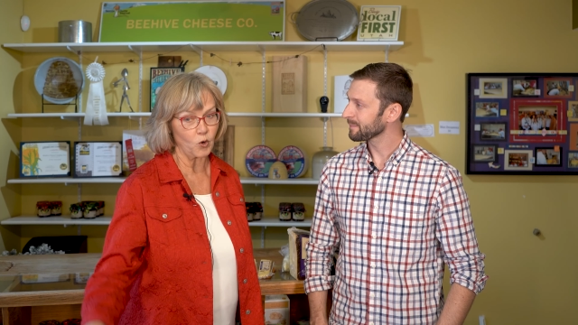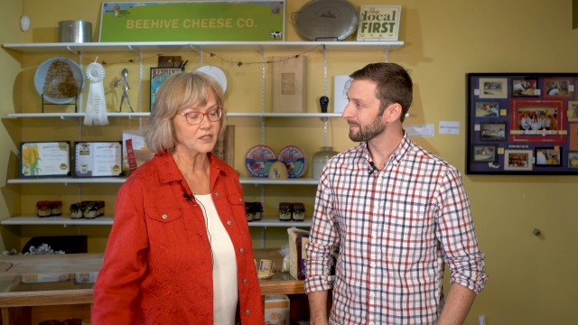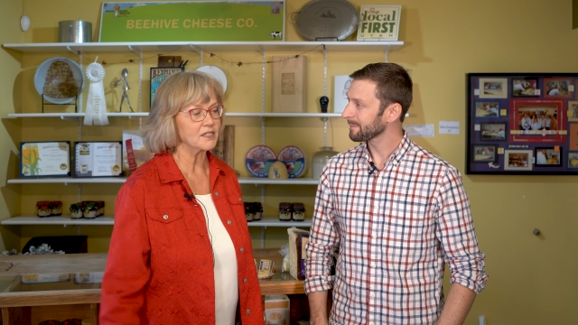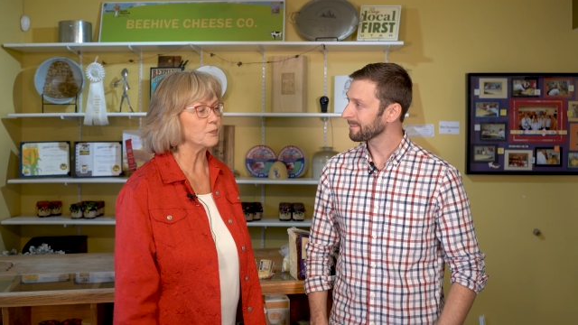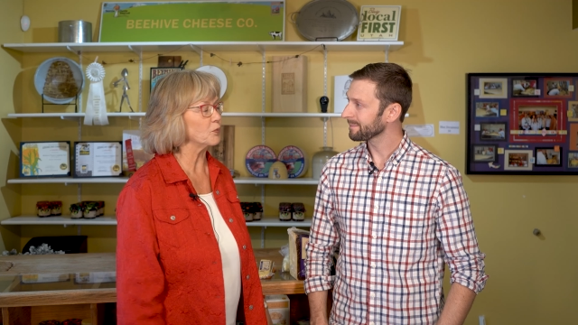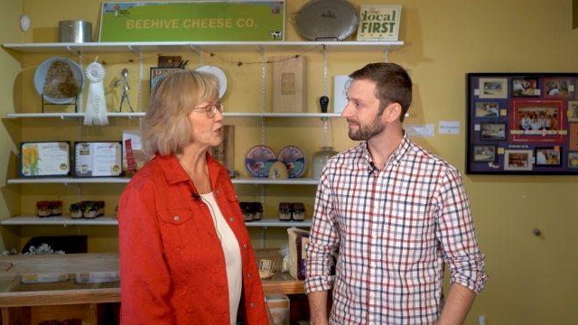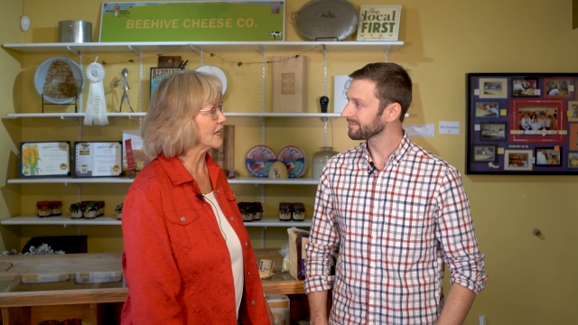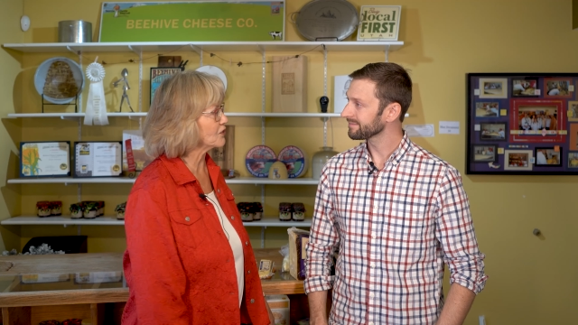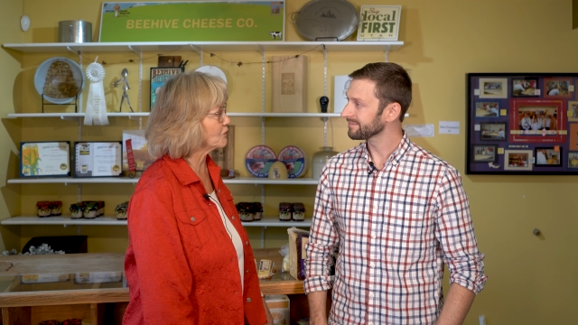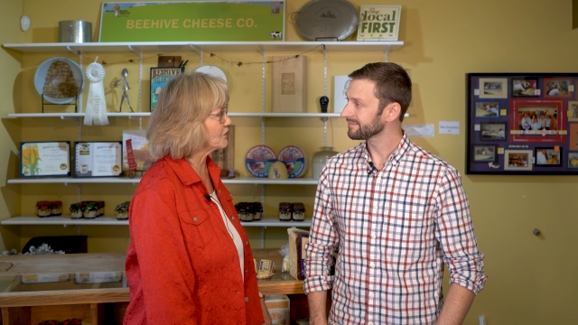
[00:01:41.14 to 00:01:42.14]
Speaker 1: course, the
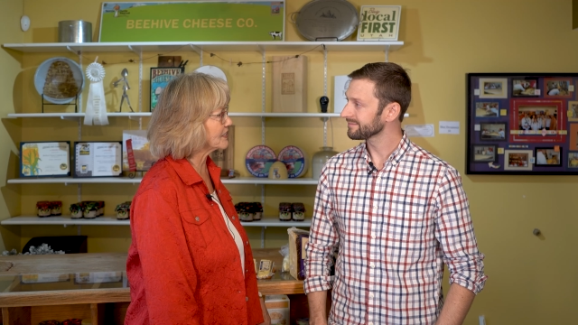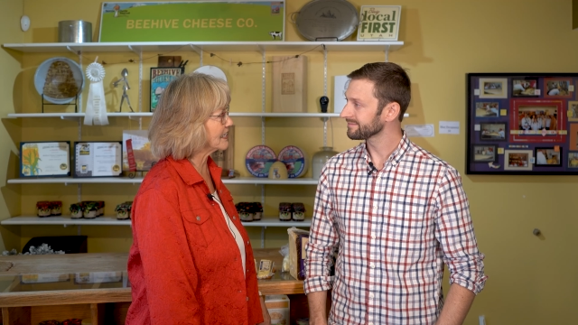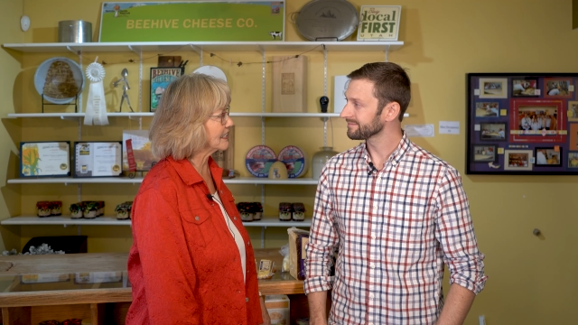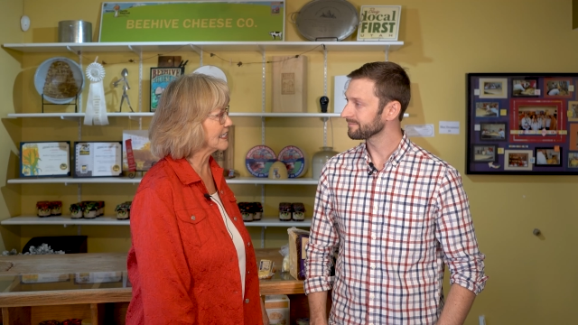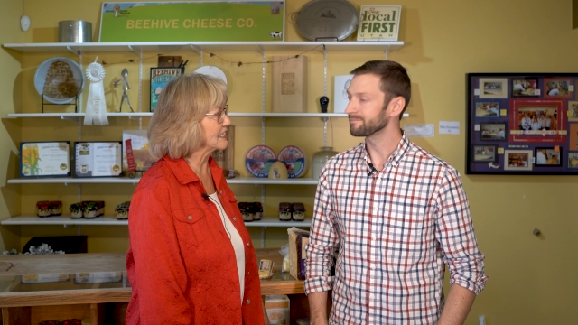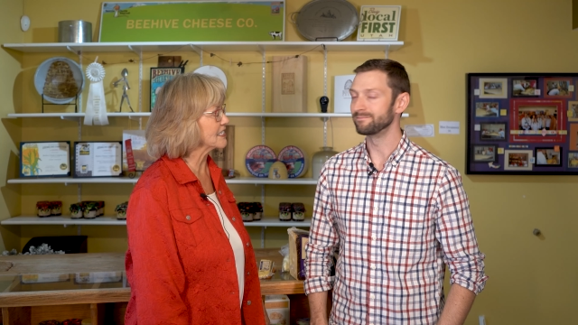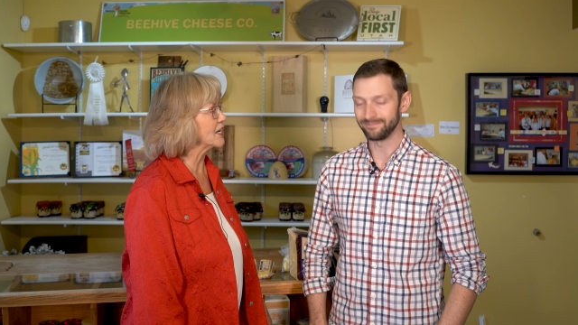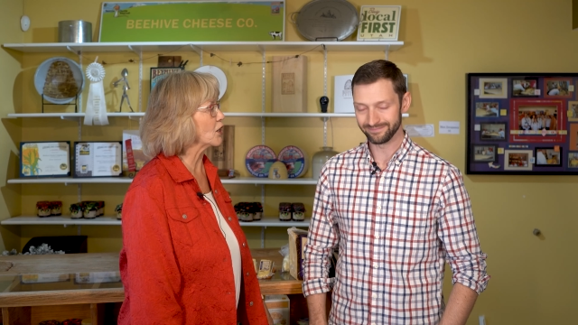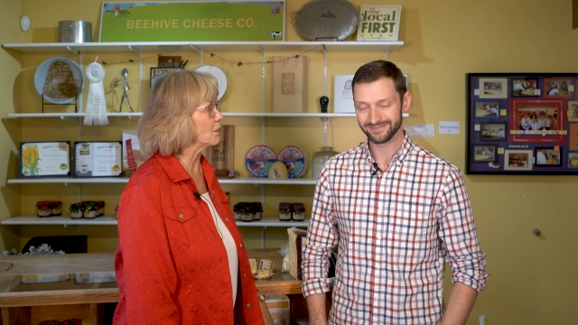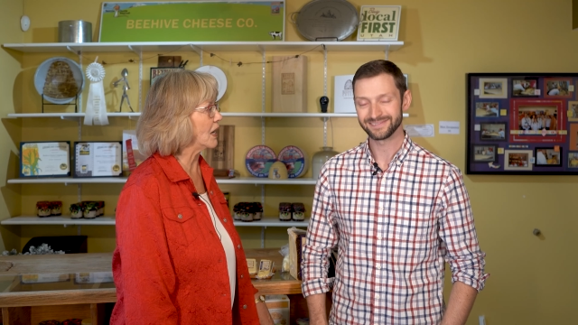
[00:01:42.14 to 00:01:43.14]
production facilities
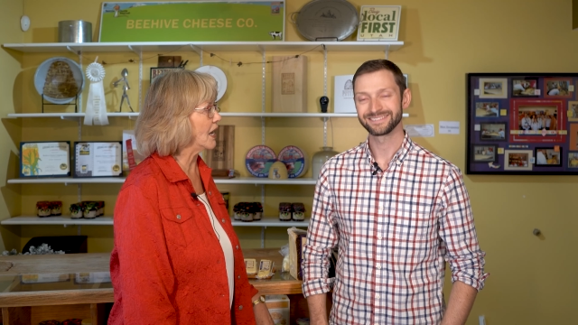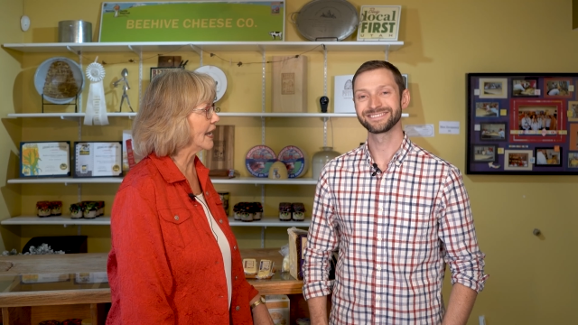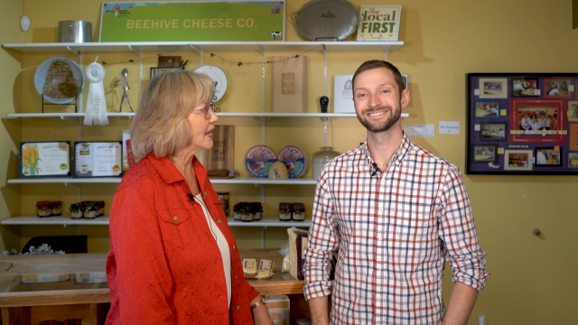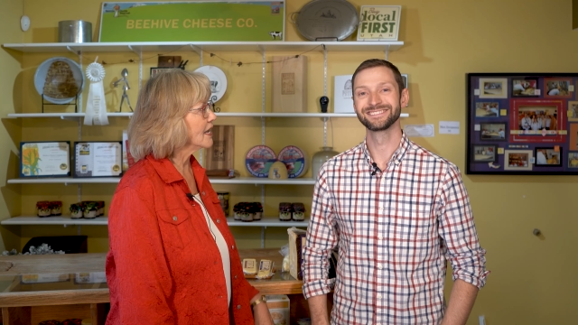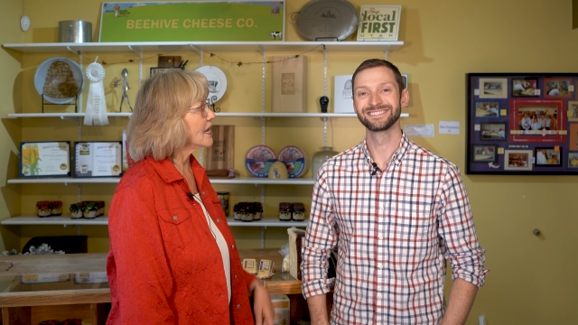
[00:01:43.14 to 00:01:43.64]
nearby.